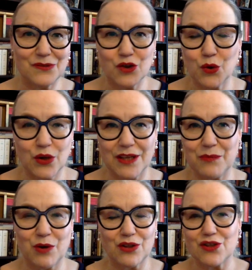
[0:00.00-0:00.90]
Tookie
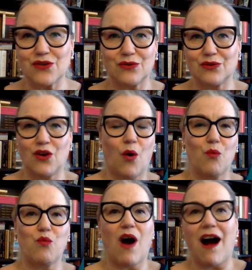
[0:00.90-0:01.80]
wants to know
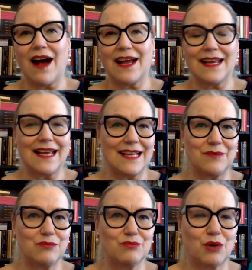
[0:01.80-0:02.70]
why
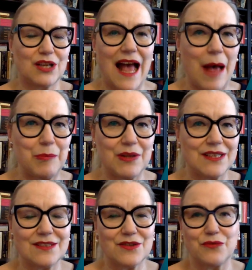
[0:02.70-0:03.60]
and what
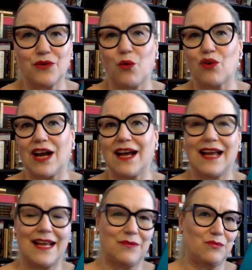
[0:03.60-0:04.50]
happened to Flora.
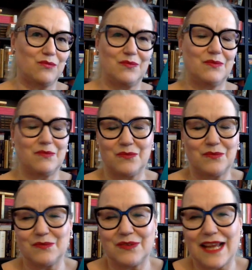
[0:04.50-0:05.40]
And
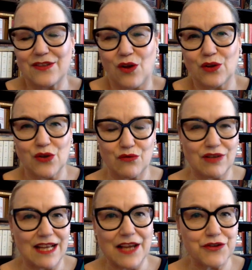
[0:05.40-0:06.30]
there's also a
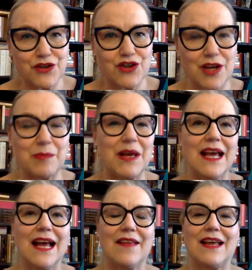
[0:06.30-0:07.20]
relationship
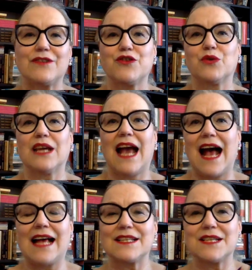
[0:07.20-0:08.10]
that Tookie
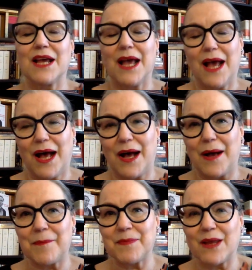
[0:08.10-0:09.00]
has
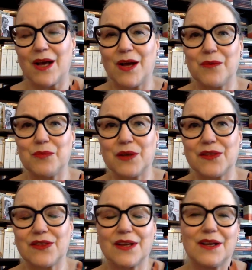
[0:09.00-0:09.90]
um, uh, with.
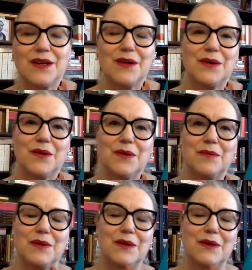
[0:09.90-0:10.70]
Uh, uh,